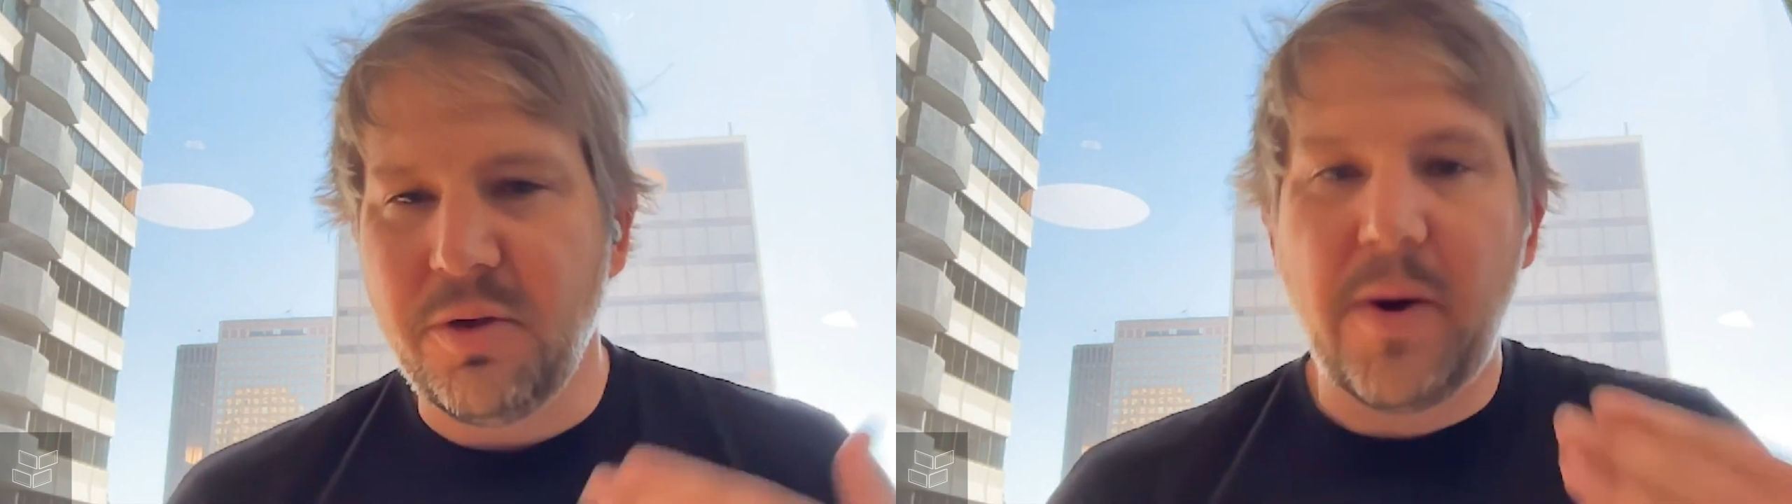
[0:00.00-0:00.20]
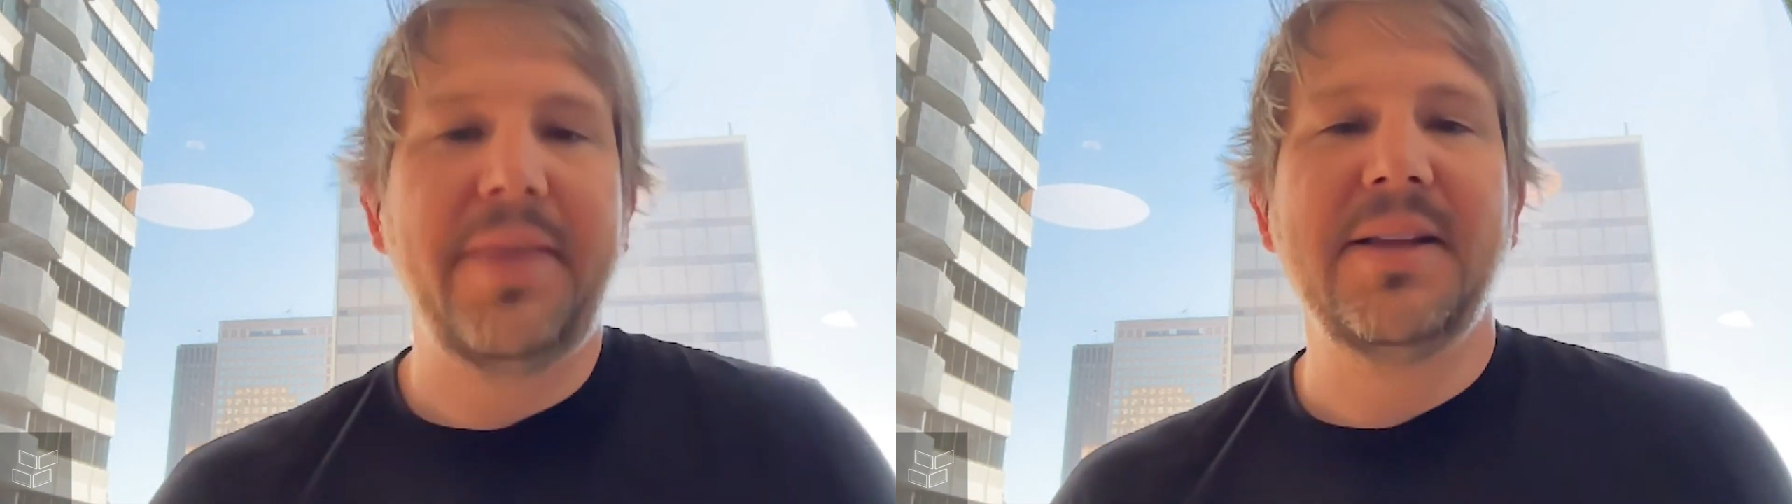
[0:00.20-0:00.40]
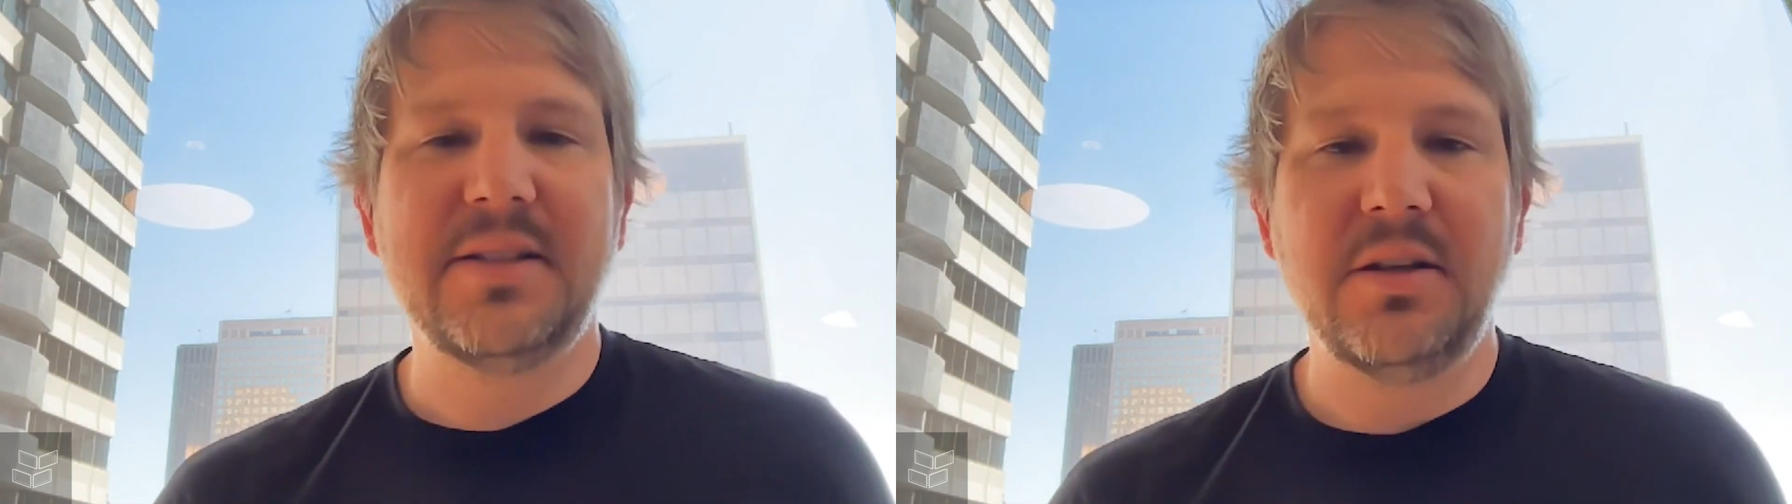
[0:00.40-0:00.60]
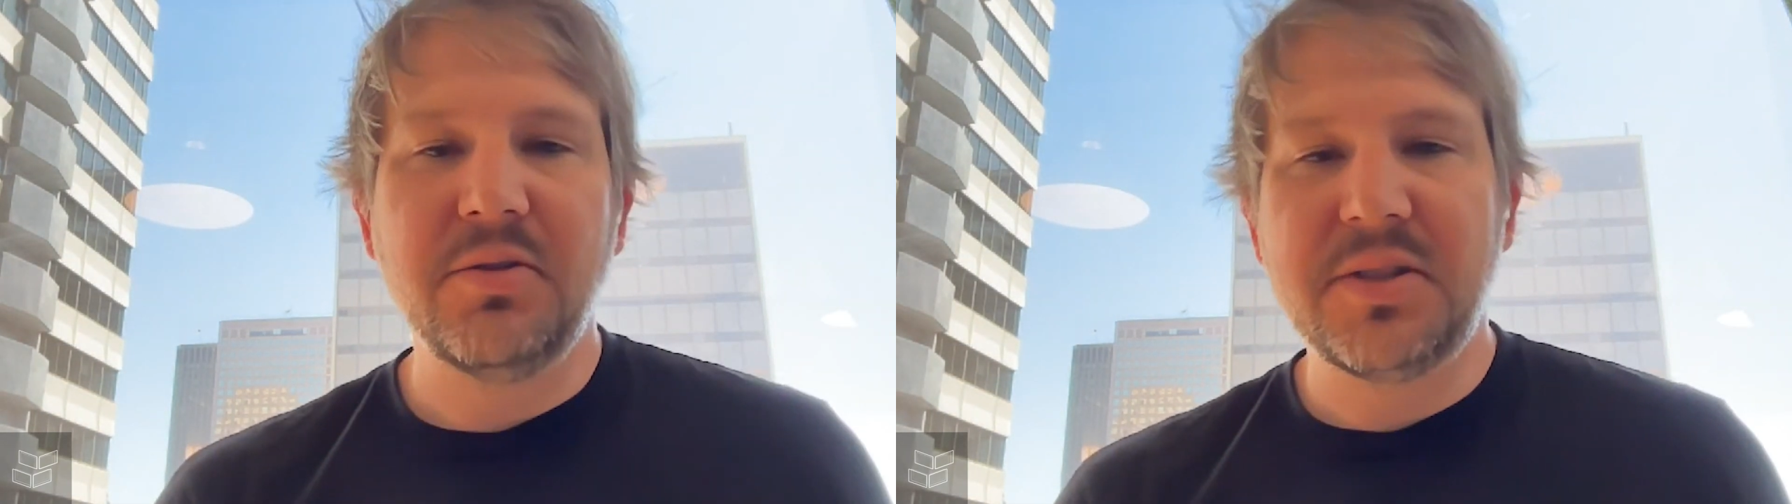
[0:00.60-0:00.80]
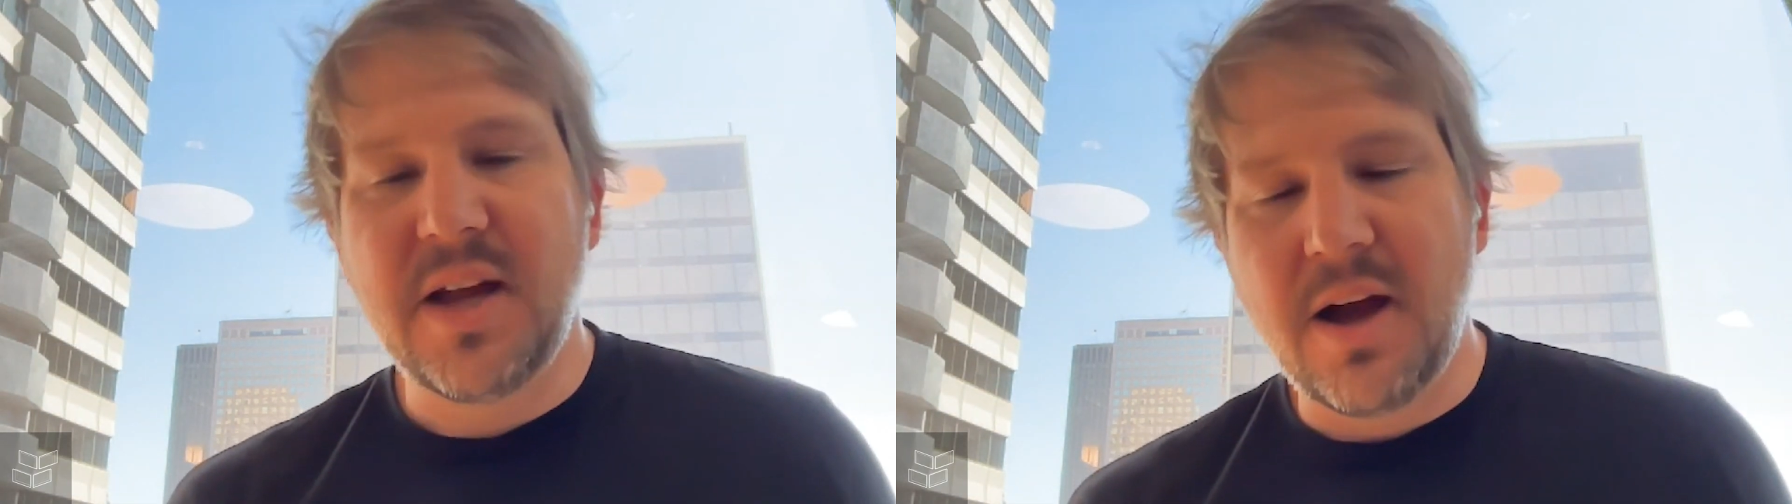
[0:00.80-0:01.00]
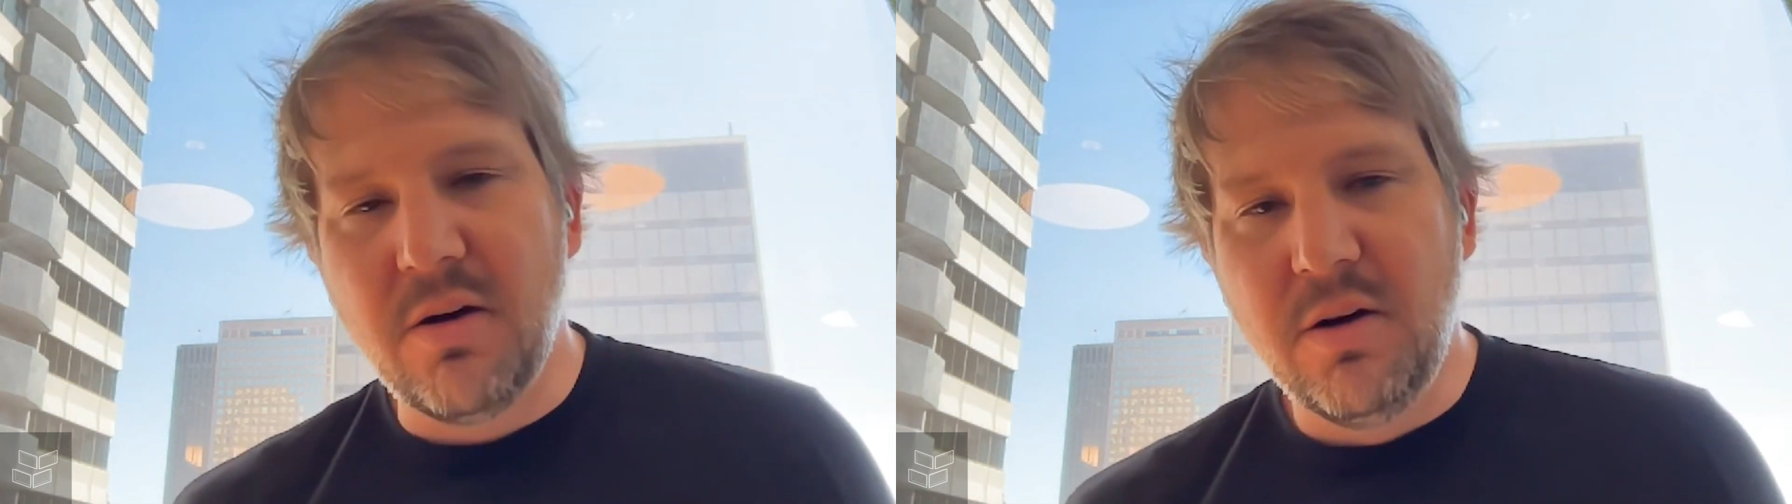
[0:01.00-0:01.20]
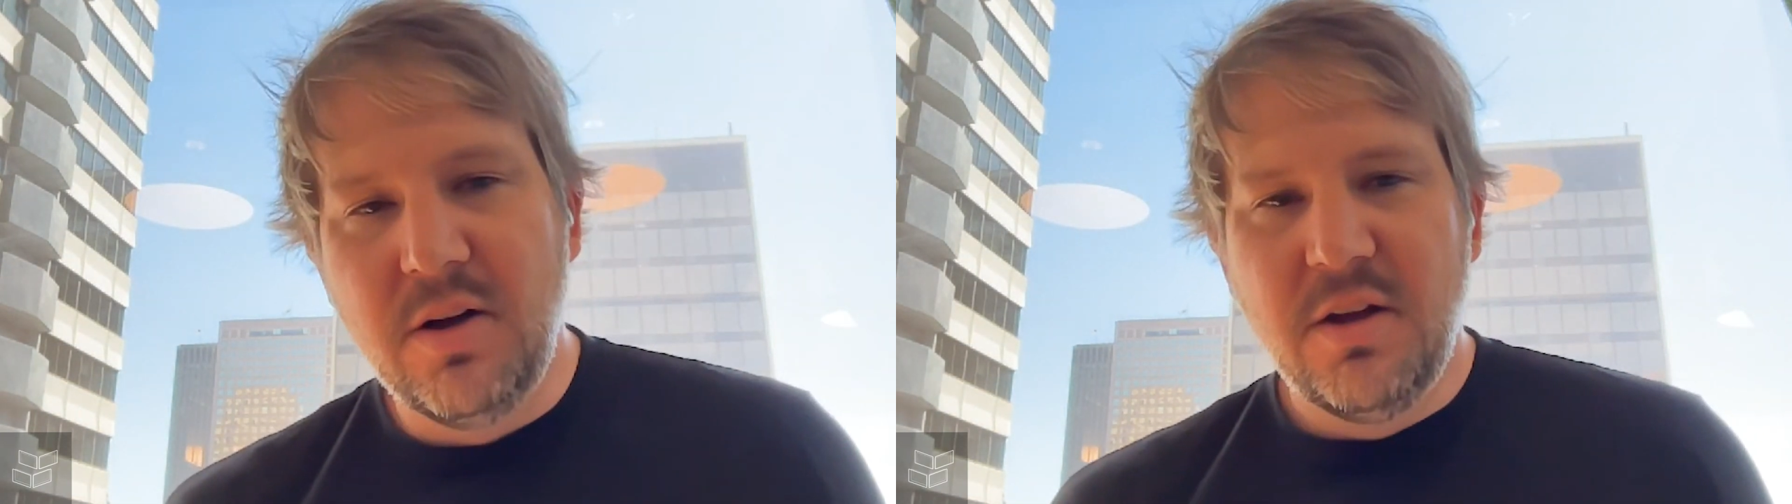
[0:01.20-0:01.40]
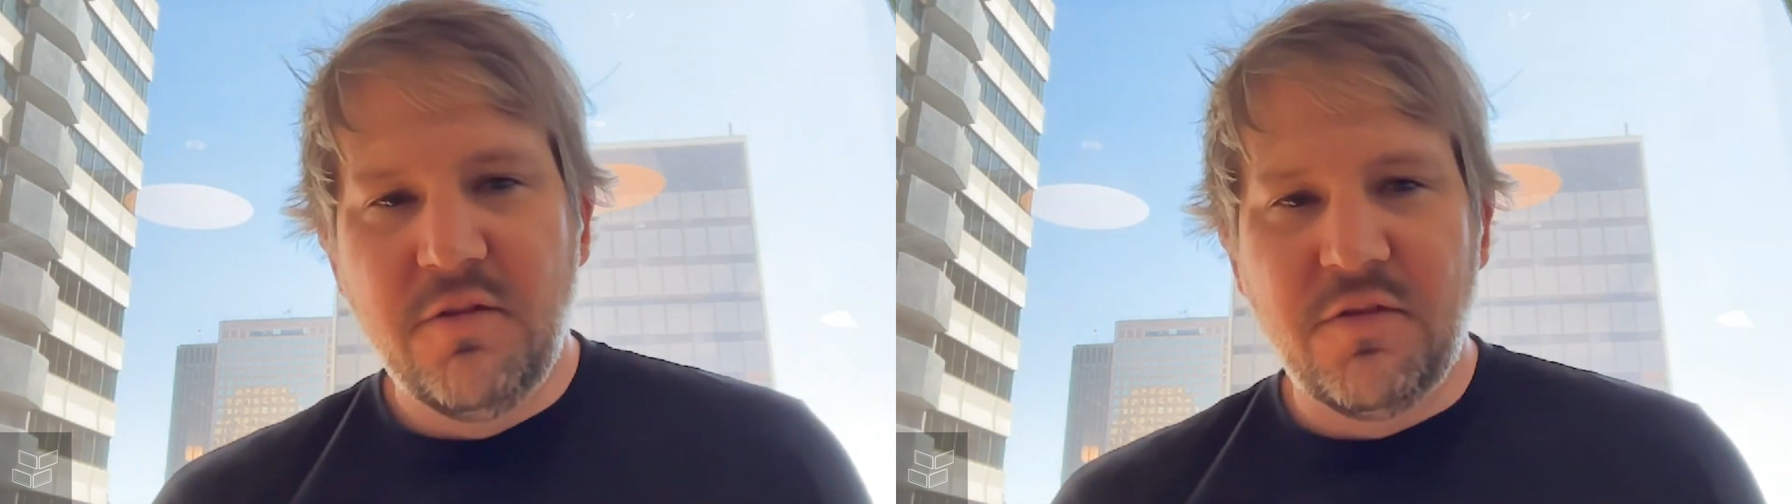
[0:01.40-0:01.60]
the way that's used now
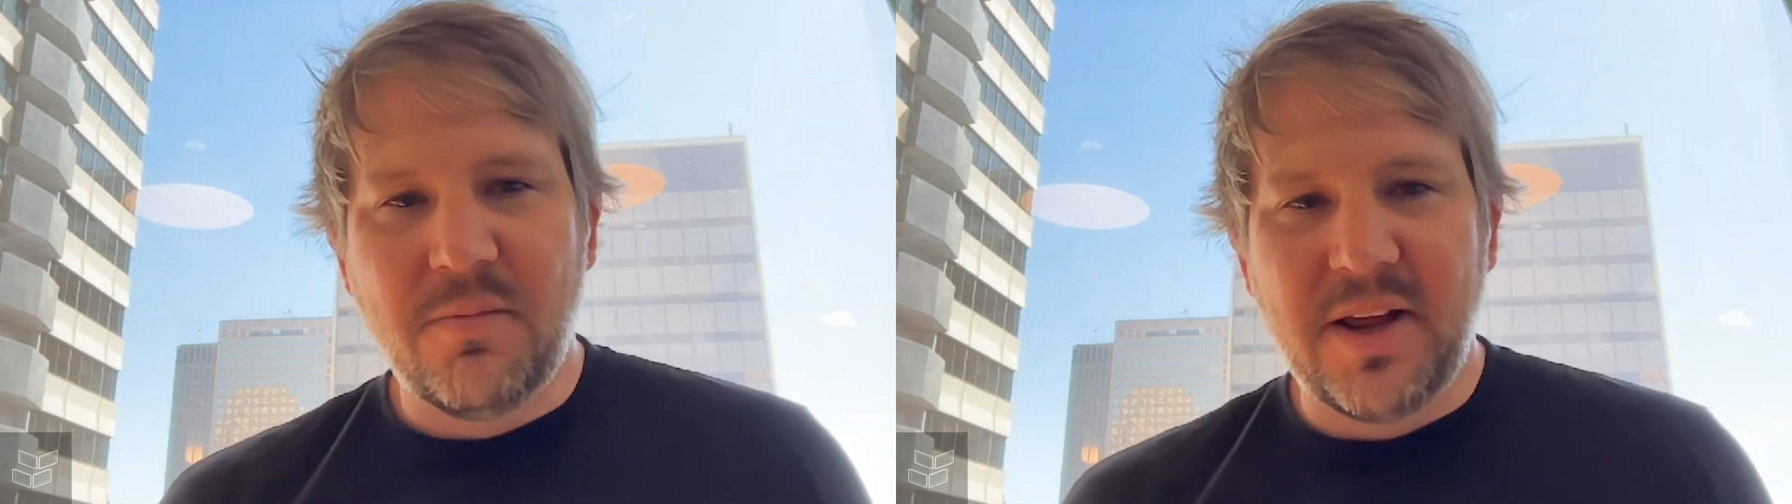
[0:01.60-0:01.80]
from